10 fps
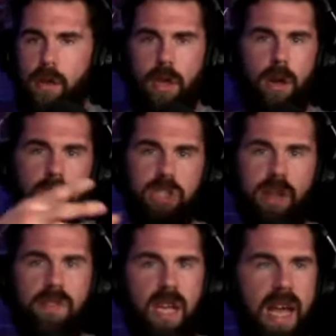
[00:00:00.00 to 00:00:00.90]
Look at all the
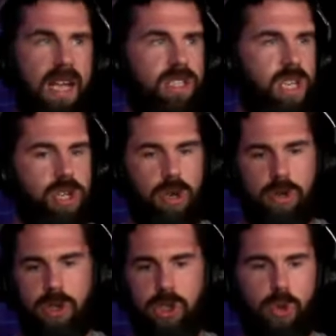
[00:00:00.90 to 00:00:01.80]
stuff that he has:
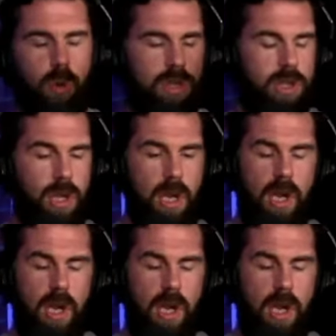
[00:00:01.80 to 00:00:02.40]
t-shirts, shorts,